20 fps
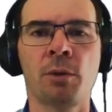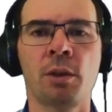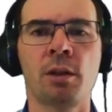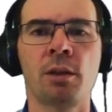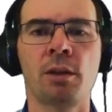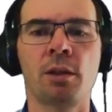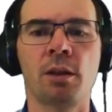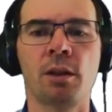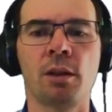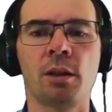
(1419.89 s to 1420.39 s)

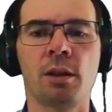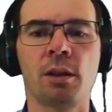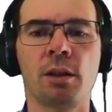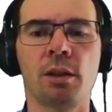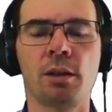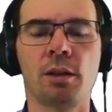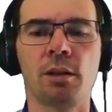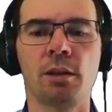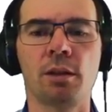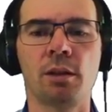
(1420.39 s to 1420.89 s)

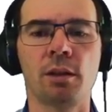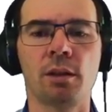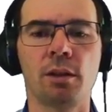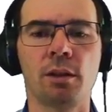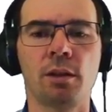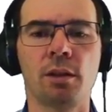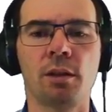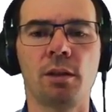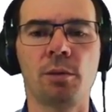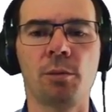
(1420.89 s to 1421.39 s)

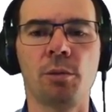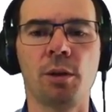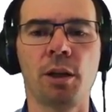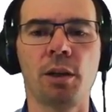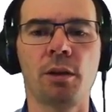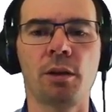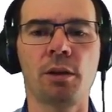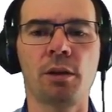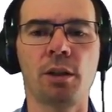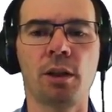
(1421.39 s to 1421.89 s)
The way
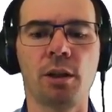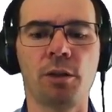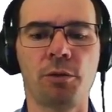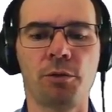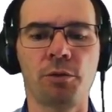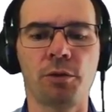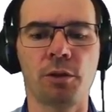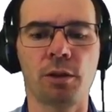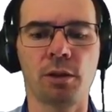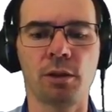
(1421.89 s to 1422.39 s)
that
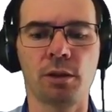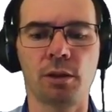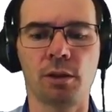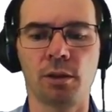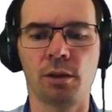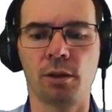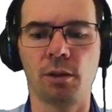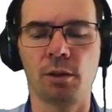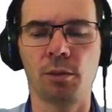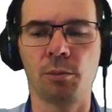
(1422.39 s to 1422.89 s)
I've
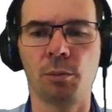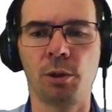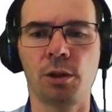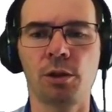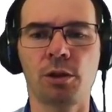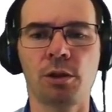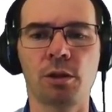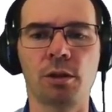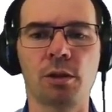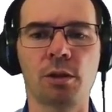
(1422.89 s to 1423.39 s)

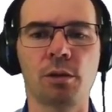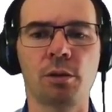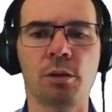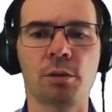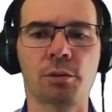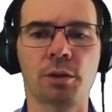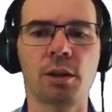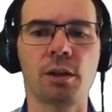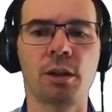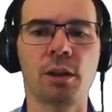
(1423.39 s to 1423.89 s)
mentioned
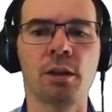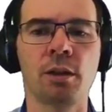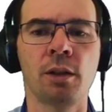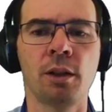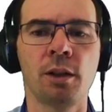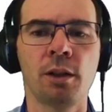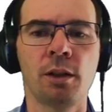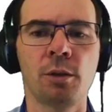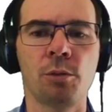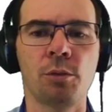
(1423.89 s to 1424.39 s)
already,
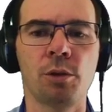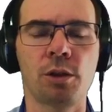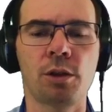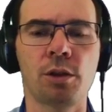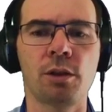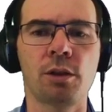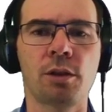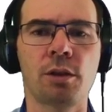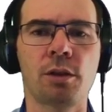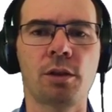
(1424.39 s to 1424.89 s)
which
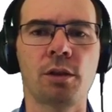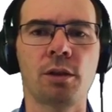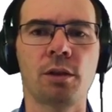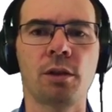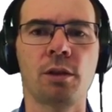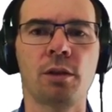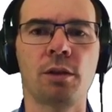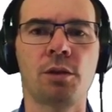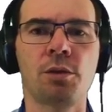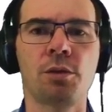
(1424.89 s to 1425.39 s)
is
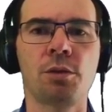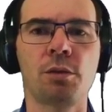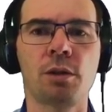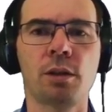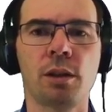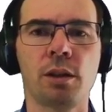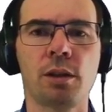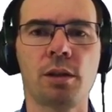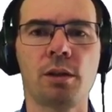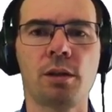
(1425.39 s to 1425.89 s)
to
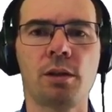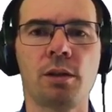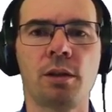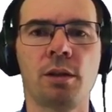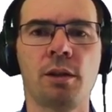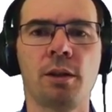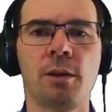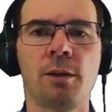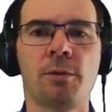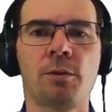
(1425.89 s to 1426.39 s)
test
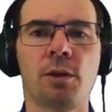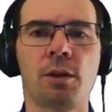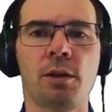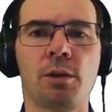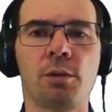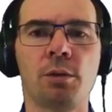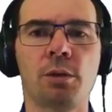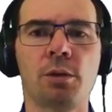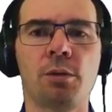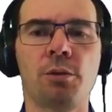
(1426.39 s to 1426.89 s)

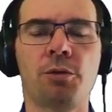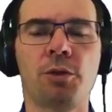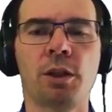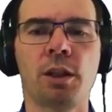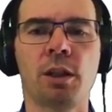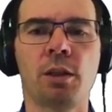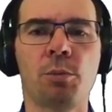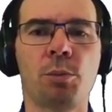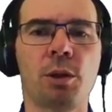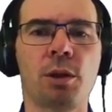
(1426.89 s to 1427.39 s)
or to
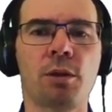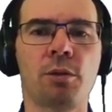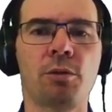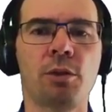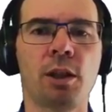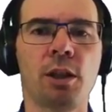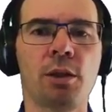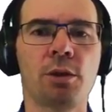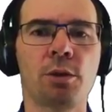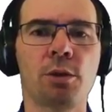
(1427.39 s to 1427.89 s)
find better
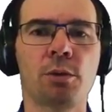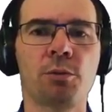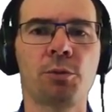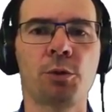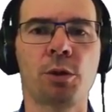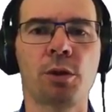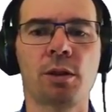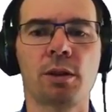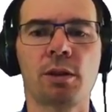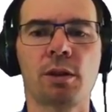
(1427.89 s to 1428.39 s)
values for
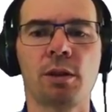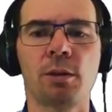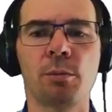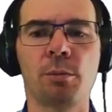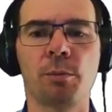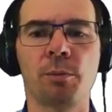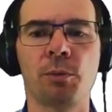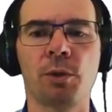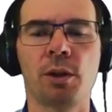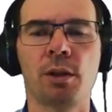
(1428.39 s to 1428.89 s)
some